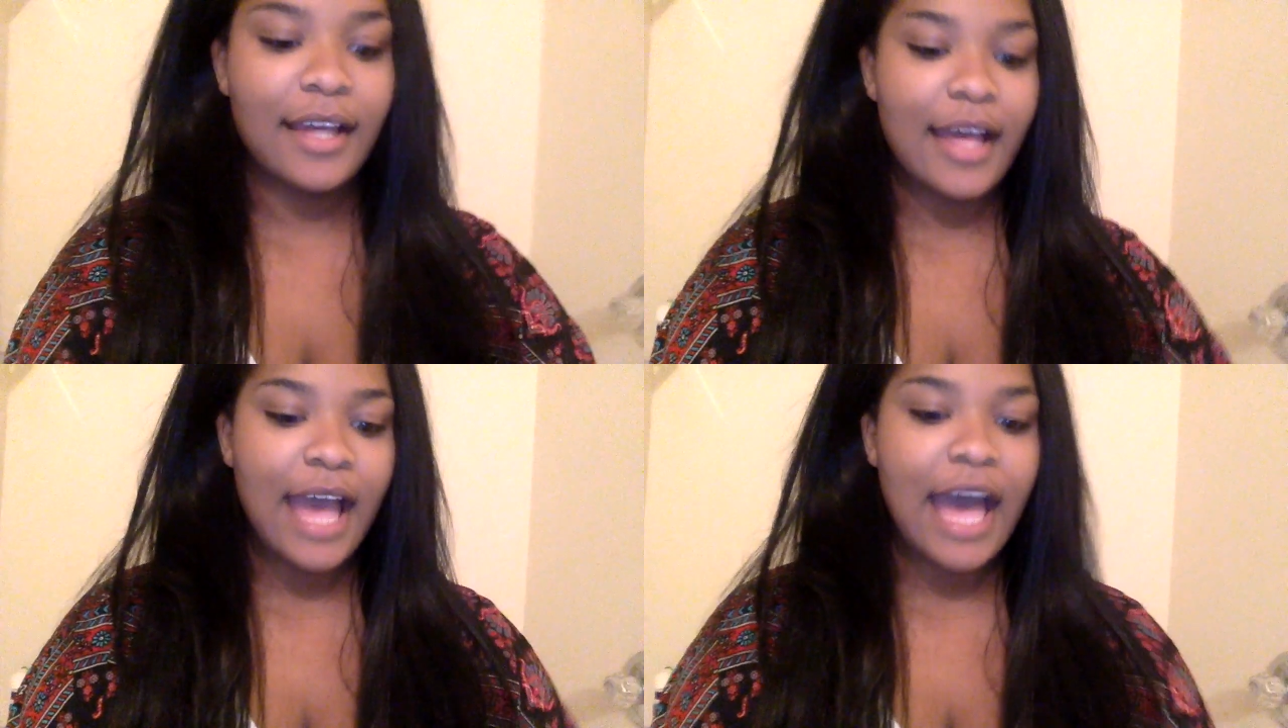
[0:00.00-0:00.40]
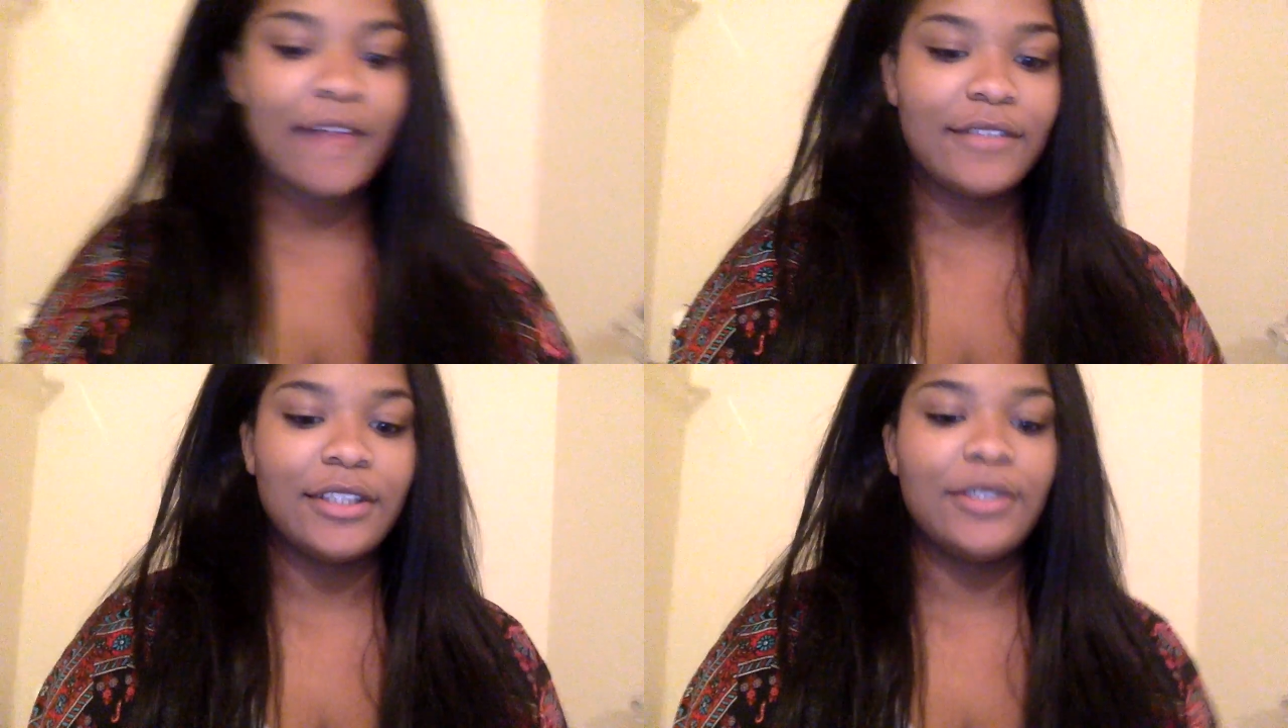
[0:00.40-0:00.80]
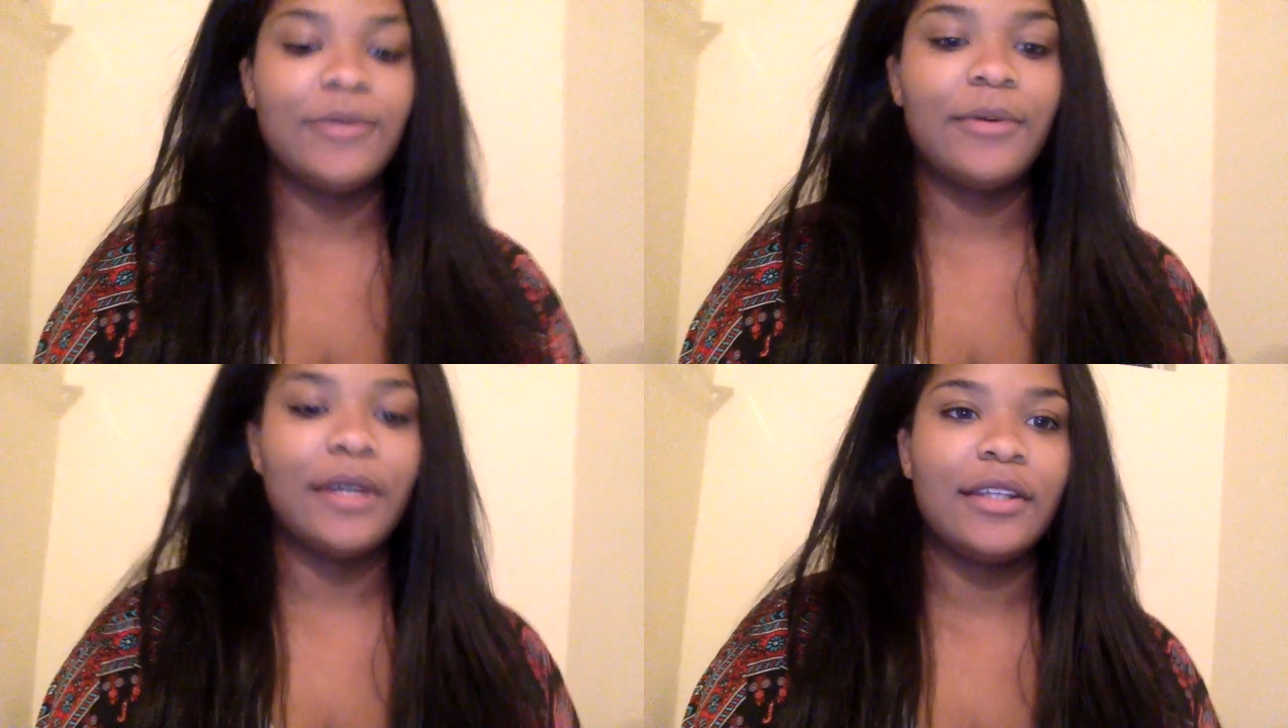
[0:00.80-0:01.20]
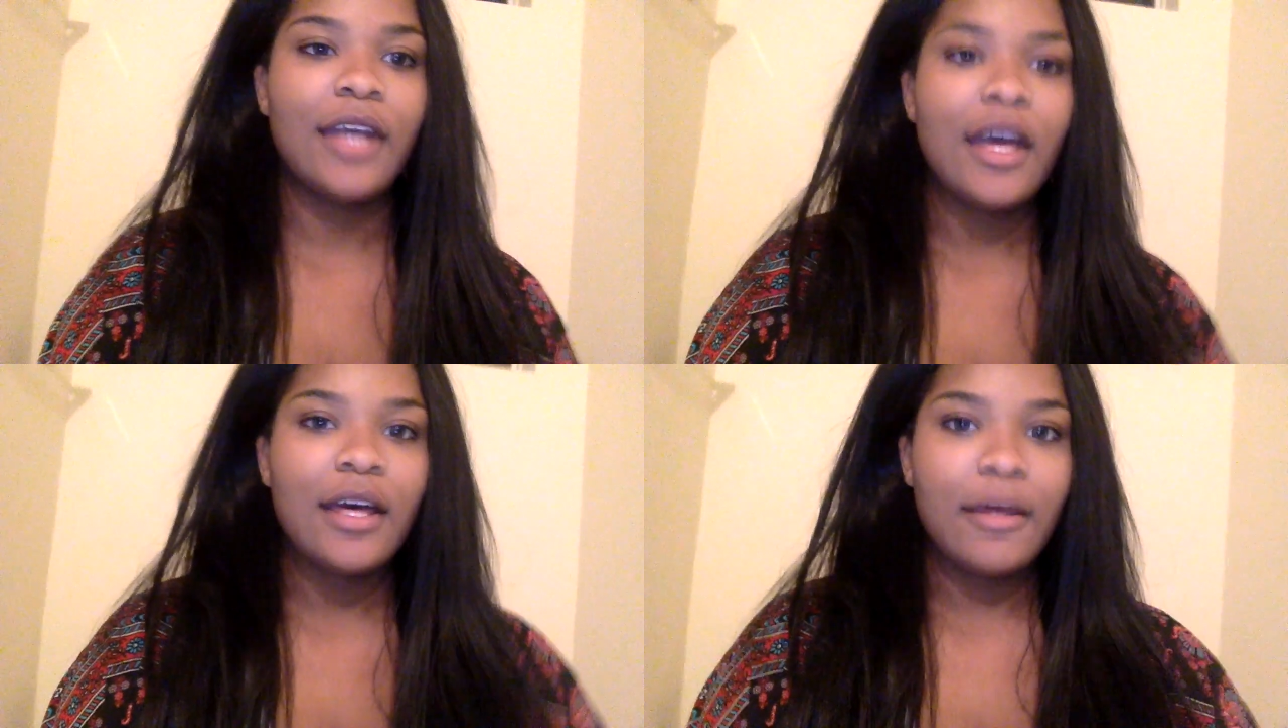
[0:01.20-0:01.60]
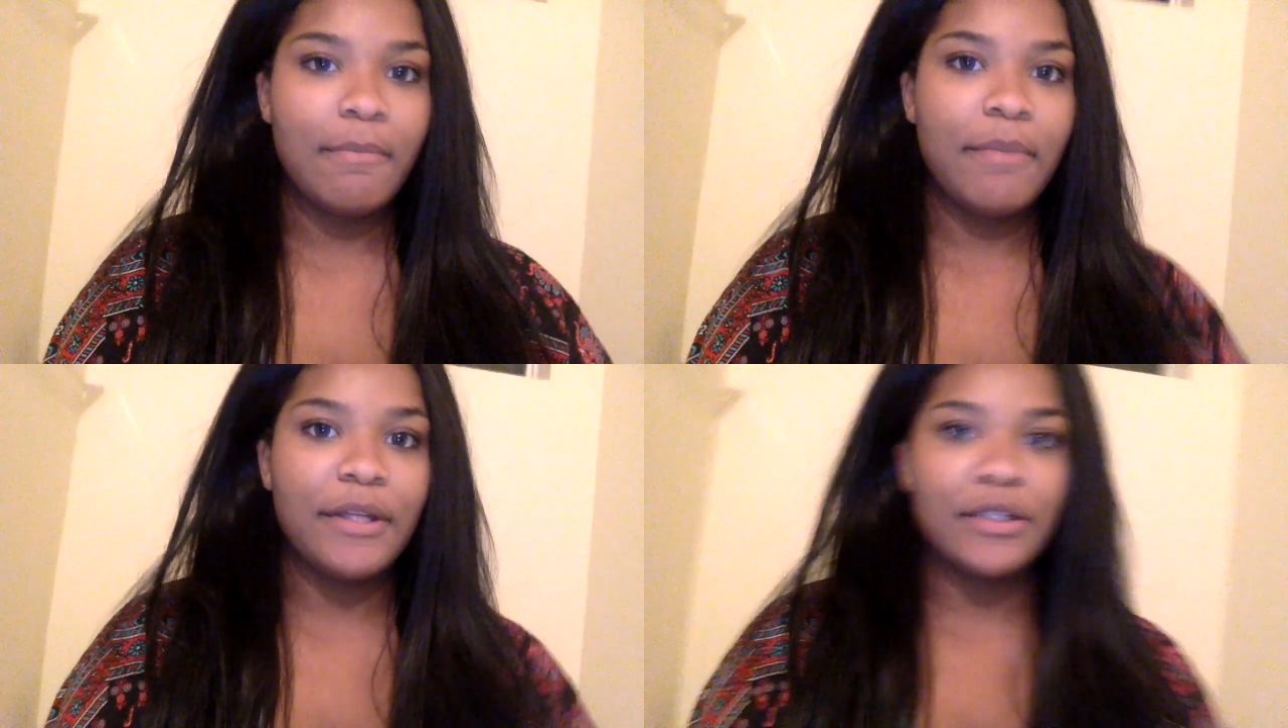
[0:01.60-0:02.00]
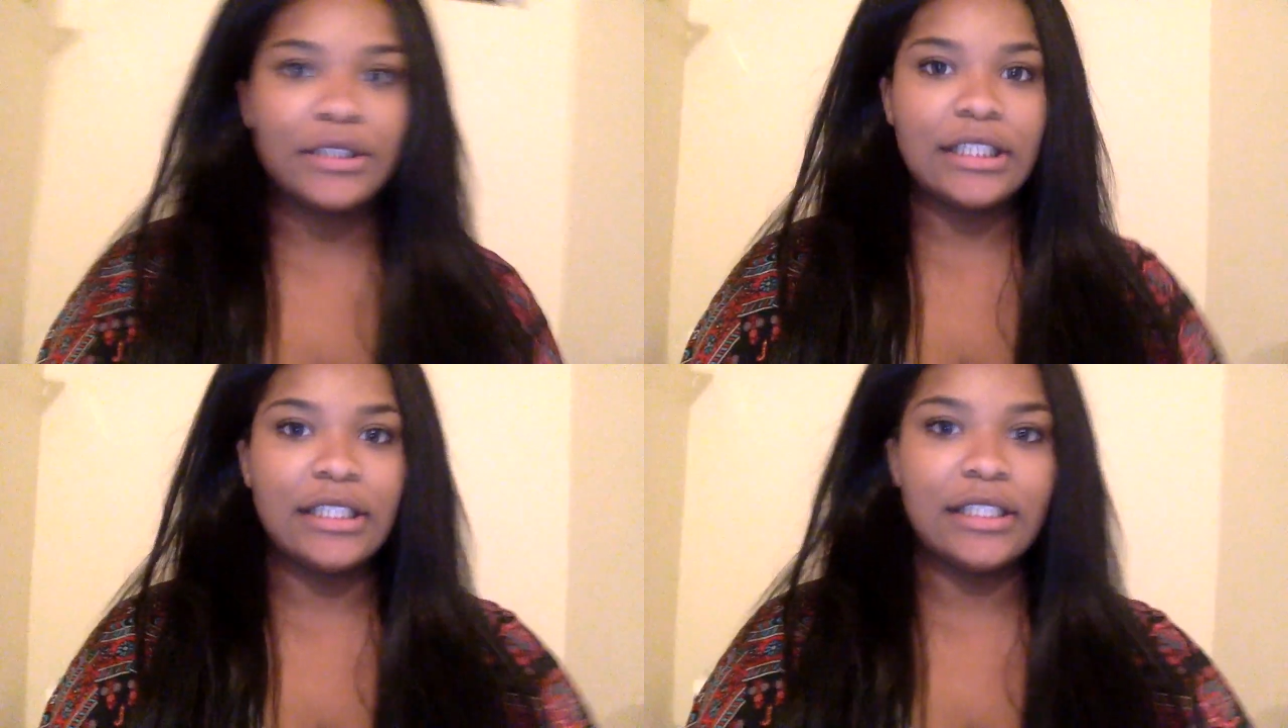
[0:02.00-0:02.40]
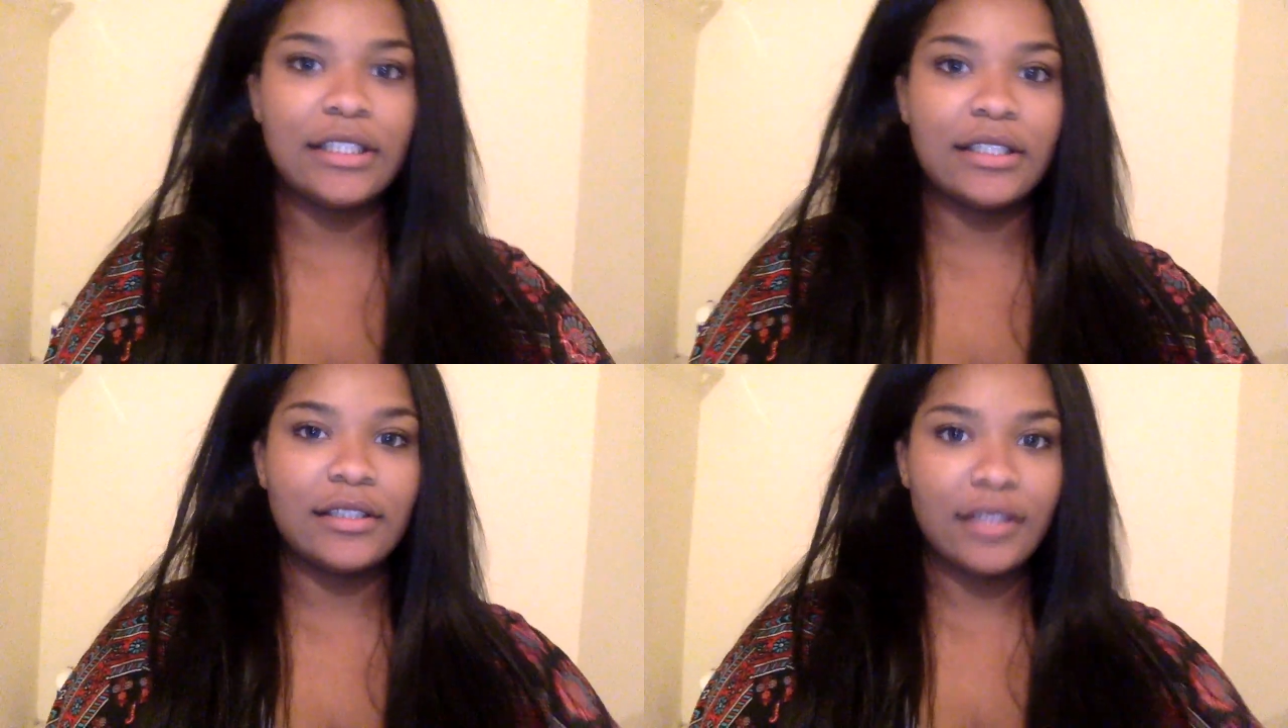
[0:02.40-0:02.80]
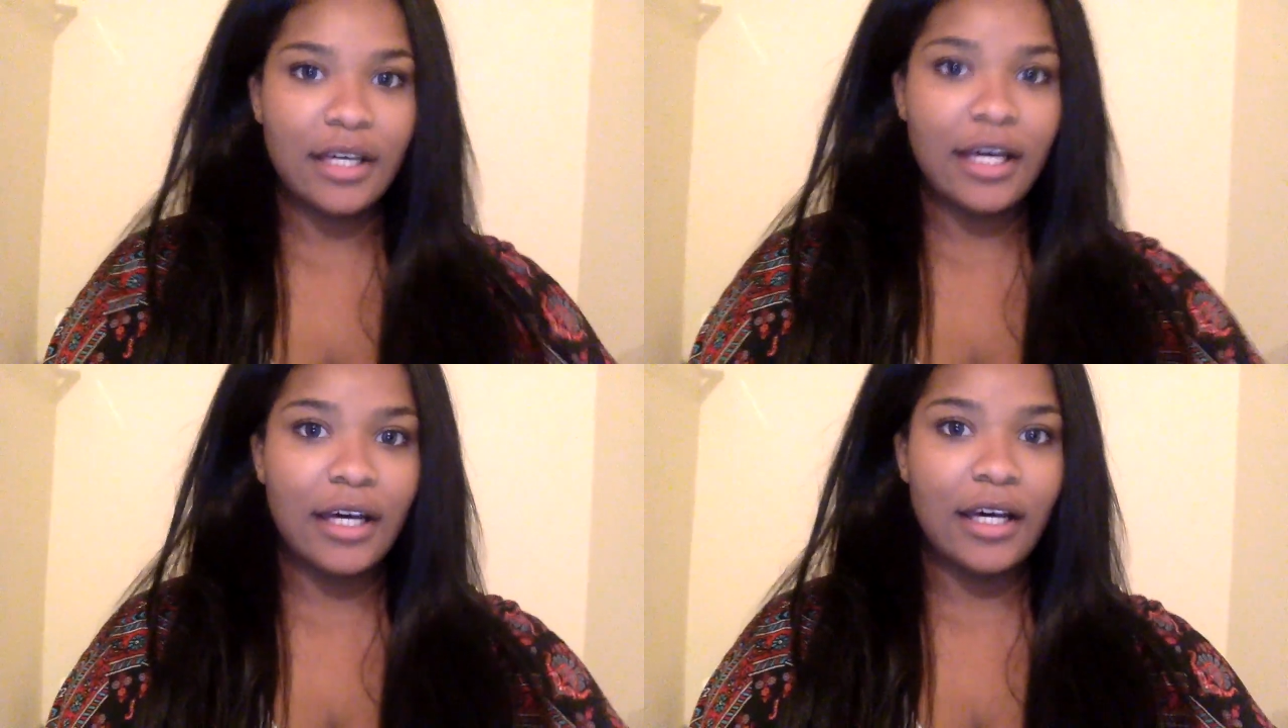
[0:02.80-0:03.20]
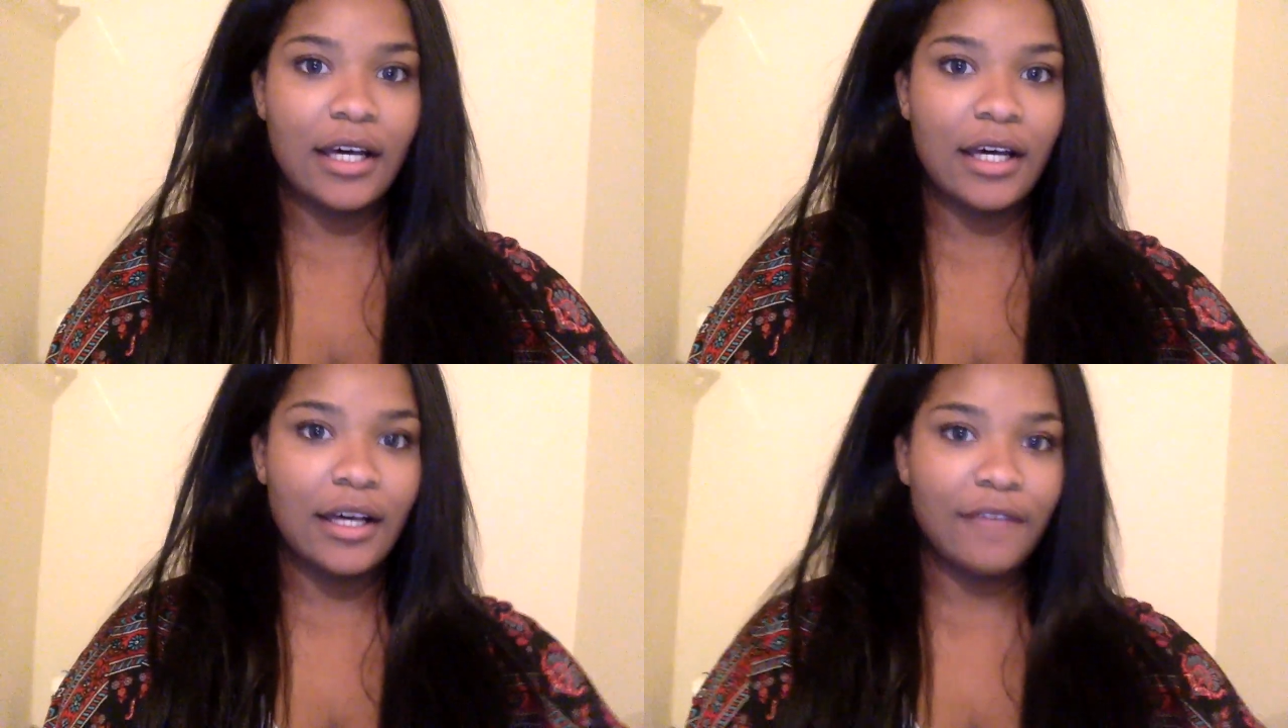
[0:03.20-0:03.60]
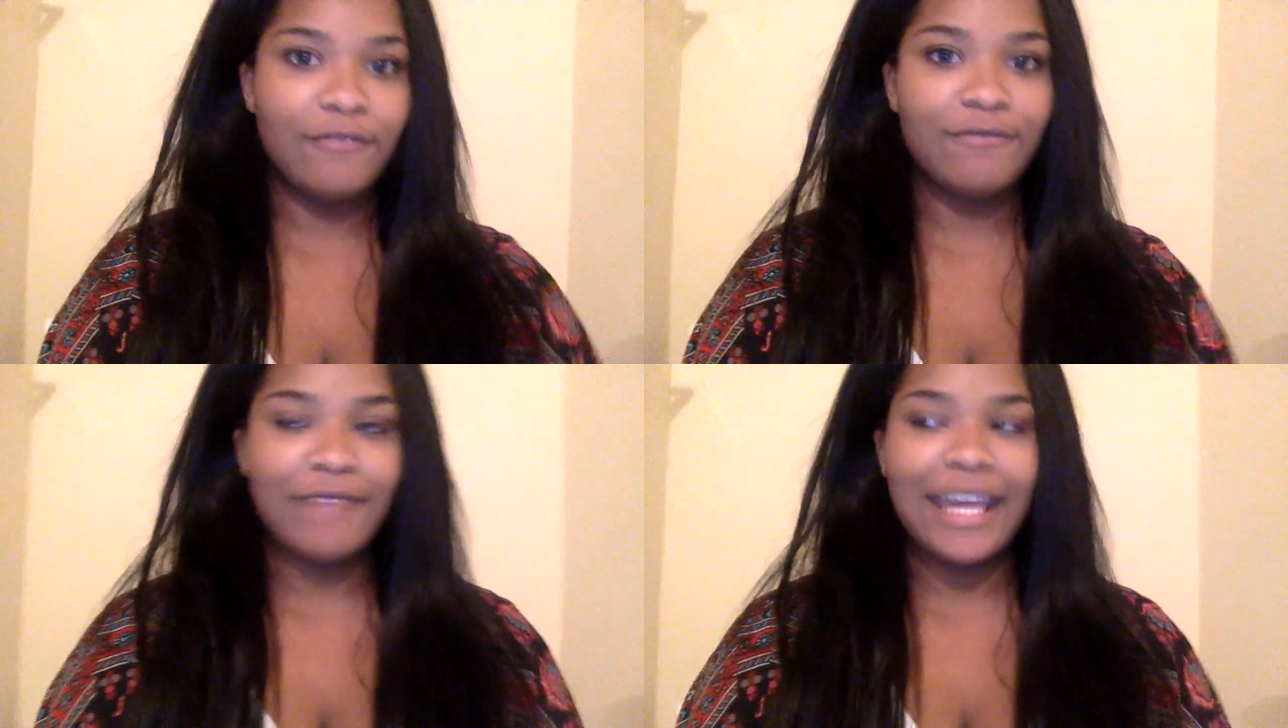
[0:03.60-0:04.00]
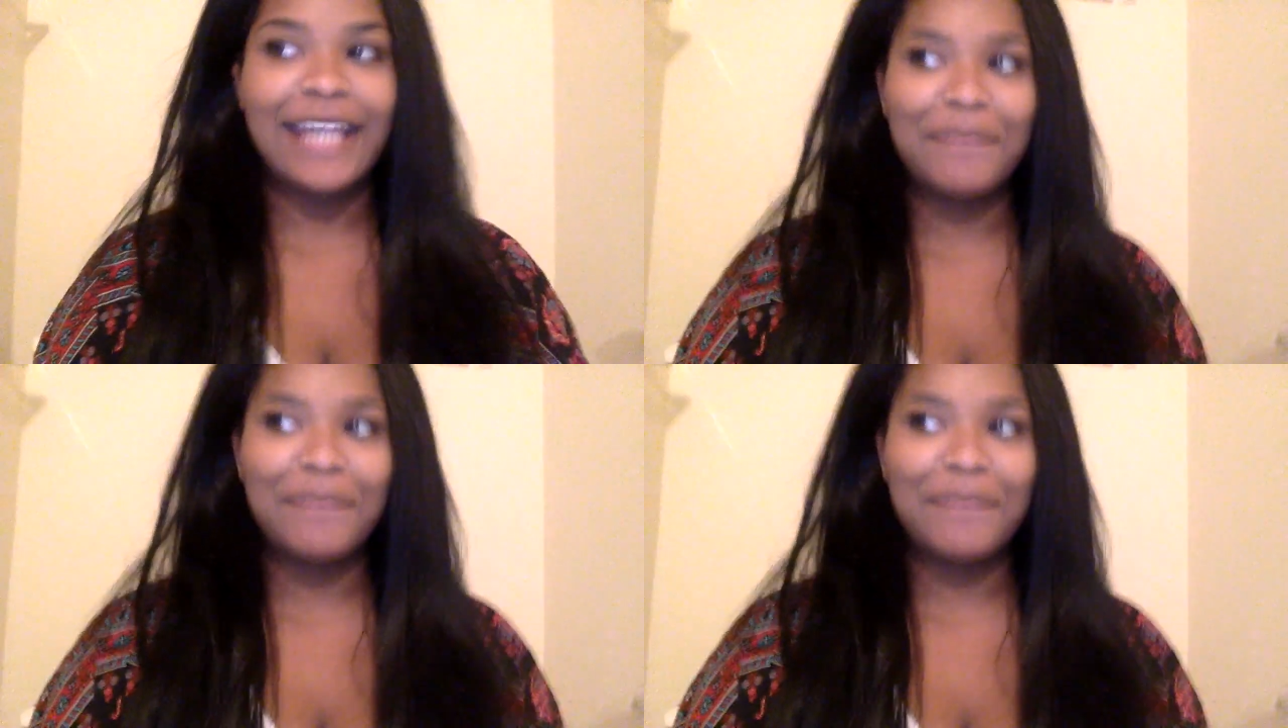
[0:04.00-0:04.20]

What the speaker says: having to do with building a fan